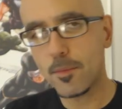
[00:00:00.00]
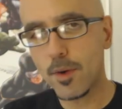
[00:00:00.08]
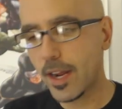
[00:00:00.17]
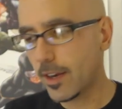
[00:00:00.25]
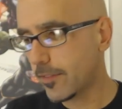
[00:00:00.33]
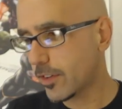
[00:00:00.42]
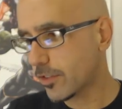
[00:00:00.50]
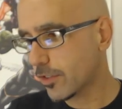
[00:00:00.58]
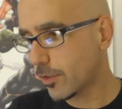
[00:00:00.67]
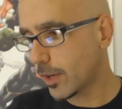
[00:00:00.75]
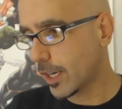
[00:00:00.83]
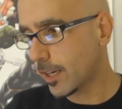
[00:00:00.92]
right of your
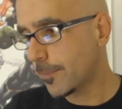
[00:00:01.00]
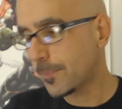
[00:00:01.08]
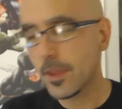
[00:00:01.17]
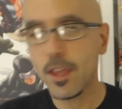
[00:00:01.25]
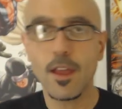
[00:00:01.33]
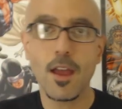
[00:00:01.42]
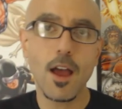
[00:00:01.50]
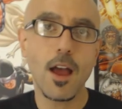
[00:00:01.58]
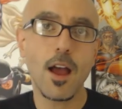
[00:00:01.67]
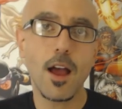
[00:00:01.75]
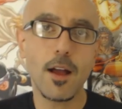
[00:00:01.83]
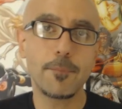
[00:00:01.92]
screen,
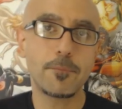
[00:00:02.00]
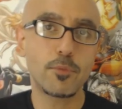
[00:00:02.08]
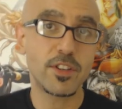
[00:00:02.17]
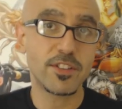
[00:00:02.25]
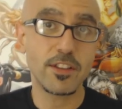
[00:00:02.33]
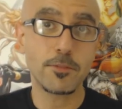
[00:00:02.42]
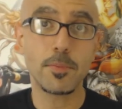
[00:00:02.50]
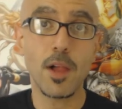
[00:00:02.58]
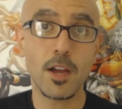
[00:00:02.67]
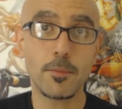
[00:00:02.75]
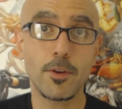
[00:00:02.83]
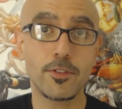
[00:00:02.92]
which says
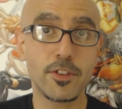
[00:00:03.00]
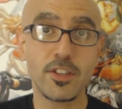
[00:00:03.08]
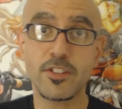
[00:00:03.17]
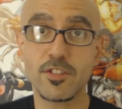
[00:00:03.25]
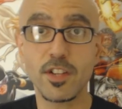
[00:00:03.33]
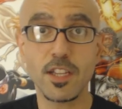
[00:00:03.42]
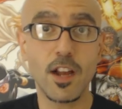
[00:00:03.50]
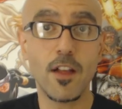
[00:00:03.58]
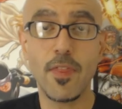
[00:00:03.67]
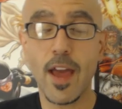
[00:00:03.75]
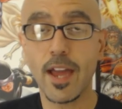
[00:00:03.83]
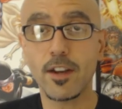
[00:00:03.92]
blog post. You can just click
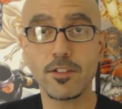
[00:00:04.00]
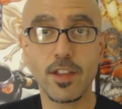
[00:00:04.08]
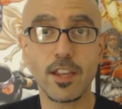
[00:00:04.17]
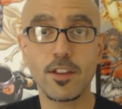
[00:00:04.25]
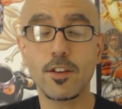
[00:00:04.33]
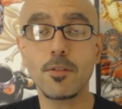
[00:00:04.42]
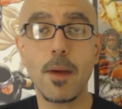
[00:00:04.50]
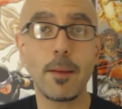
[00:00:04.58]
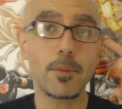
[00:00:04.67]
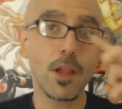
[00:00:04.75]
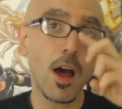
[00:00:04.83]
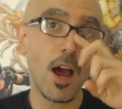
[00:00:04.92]
on that. It'll take you to my
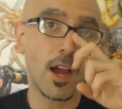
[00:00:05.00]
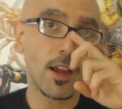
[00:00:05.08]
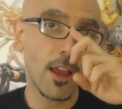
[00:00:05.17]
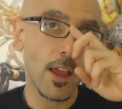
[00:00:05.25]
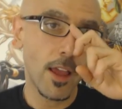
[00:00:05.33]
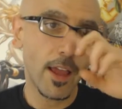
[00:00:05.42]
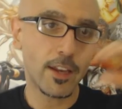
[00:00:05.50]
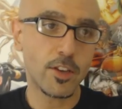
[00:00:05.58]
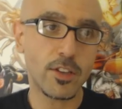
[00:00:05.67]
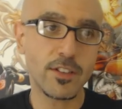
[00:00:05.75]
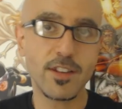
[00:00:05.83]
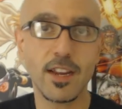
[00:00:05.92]
blog, and
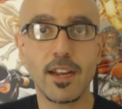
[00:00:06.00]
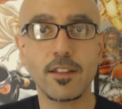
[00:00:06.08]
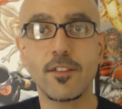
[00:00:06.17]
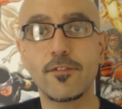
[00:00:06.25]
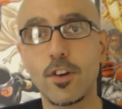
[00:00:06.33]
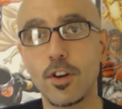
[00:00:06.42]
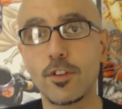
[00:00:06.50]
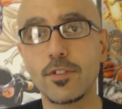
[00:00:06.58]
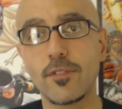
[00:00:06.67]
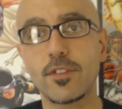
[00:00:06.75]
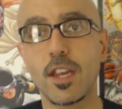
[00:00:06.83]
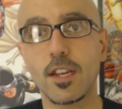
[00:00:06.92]
you can check out the
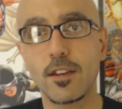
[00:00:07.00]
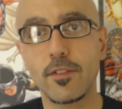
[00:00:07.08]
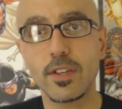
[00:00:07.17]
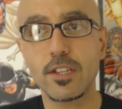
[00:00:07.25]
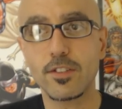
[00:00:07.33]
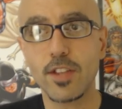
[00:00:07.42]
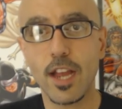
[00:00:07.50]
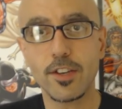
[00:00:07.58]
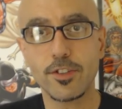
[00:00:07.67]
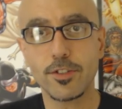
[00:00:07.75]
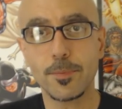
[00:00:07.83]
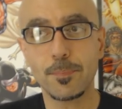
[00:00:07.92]
photos I've taken of each
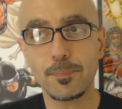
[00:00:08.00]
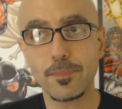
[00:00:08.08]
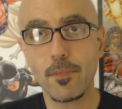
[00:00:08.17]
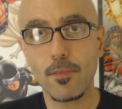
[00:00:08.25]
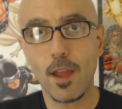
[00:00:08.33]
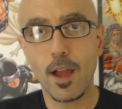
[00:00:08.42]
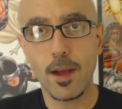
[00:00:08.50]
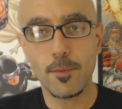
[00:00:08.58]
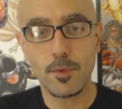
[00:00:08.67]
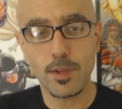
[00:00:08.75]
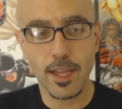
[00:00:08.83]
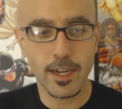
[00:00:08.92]
statue
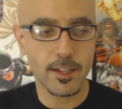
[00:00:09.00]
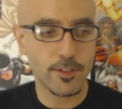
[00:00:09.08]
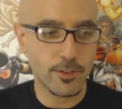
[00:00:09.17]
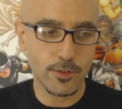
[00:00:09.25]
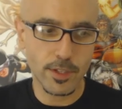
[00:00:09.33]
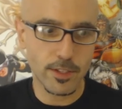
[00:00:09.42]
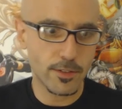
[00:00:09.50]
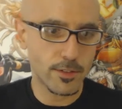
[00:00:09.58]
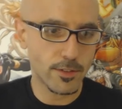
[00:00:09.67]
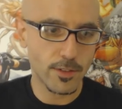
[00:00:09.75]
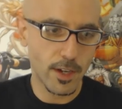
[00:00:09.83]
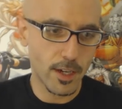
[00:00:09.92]
relating to
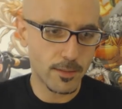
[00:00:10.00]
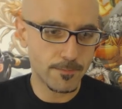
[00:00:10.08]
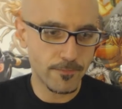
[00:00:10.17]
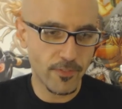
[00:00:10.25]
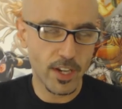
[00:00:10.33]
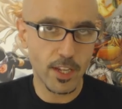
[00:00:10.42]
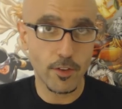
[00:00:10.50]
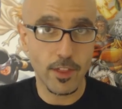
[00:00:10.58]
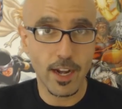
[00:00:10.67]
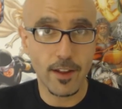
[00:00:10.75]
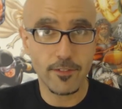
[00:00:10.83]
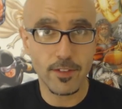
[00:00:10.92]
each video
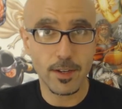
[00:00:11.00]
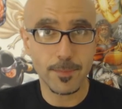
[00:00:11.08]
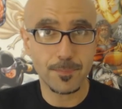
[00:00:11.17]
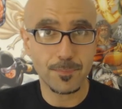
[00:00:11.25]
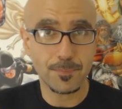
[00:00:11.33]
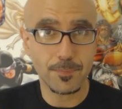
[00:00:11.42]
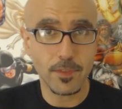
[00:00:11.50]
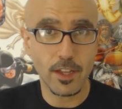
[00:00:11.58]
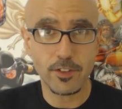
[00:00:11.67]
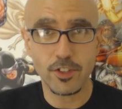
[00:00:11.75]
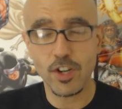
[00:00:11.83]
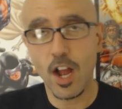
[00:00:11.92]
that I've
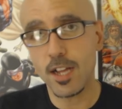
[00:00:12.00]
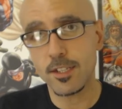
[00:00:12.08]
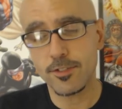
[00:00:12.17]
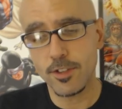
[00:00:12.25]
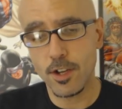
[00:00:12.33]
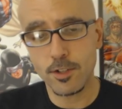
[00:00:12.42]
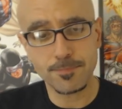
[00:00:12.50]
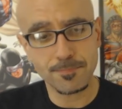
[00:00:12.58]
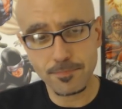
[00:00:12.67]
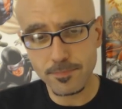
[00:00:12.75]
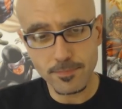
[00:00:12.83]
shot. So